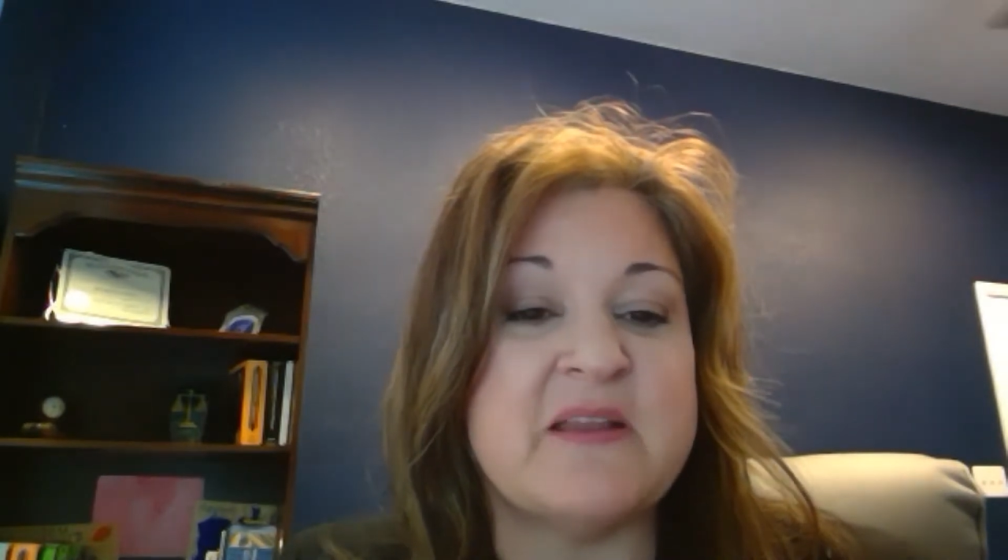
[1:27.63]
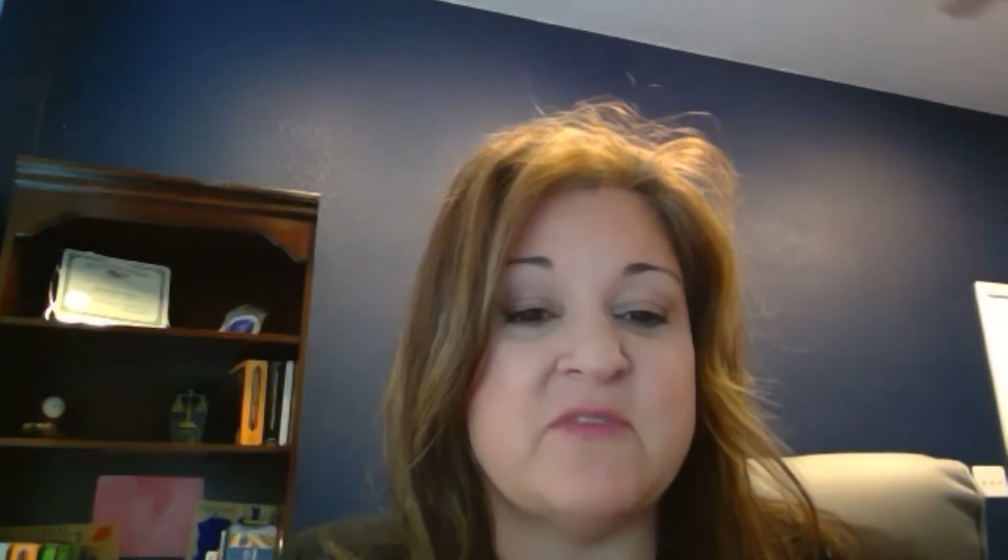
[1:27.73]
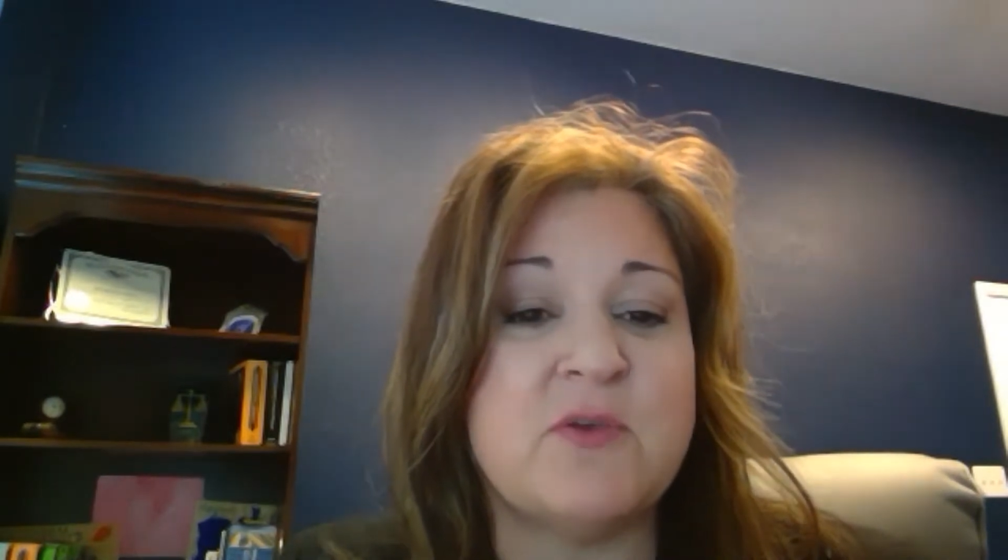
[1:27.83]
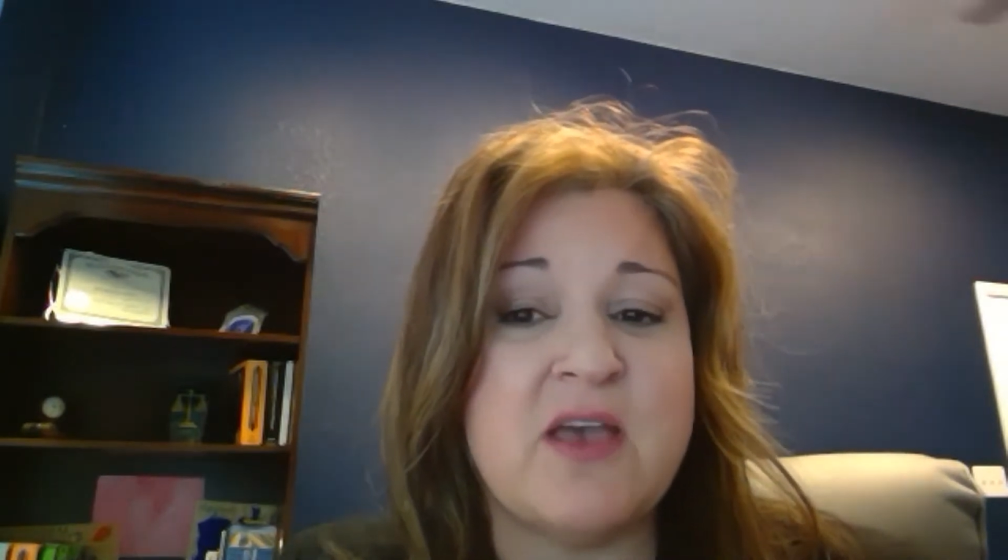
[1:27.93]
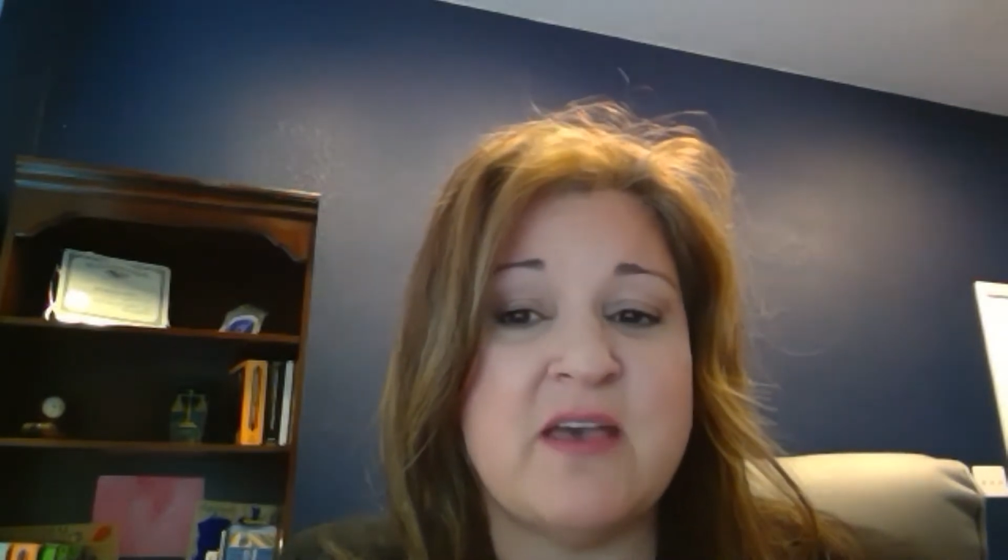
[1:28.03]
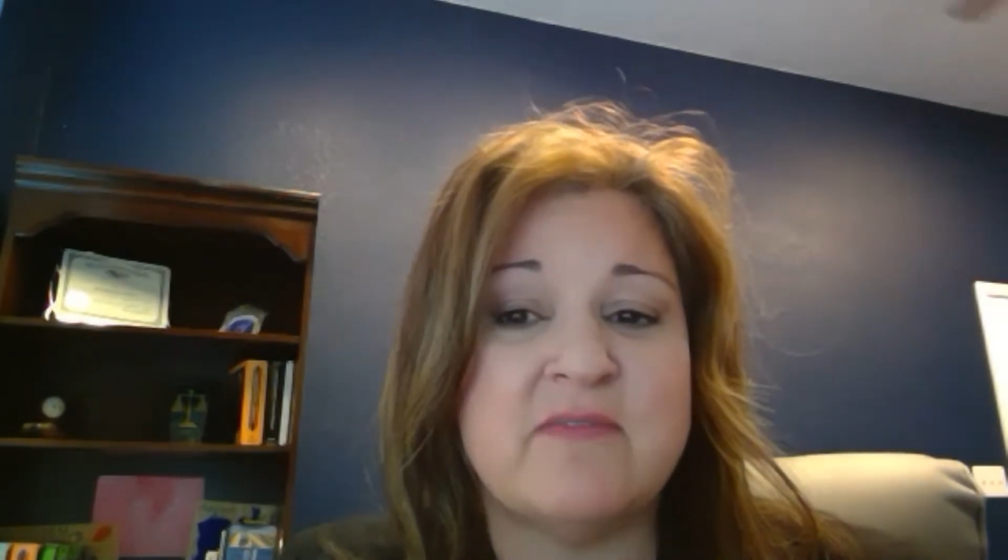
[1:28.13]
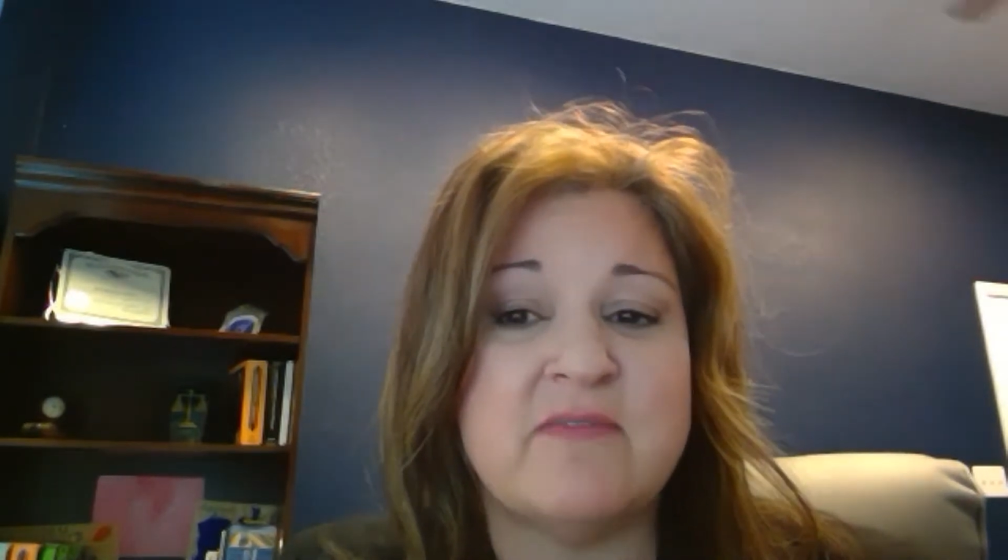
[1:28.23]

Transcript: if you have